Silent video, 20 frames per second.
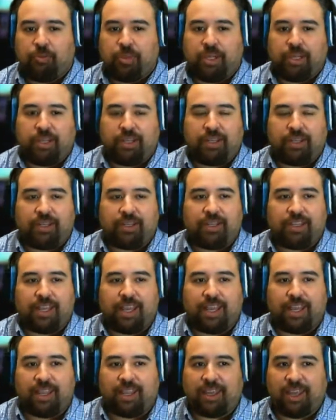But
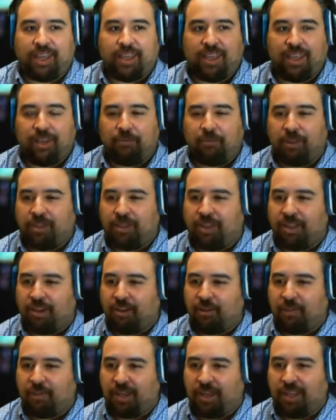I think we
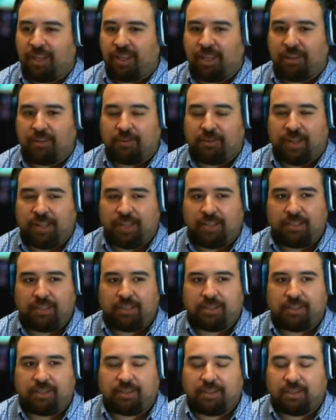talked about it yesterday.
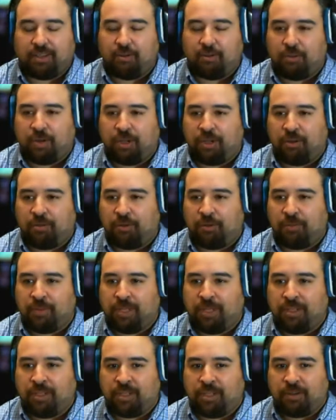Just Wonder
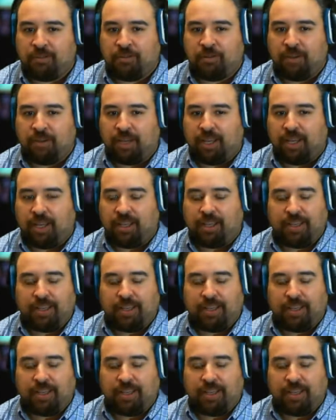Woman in general.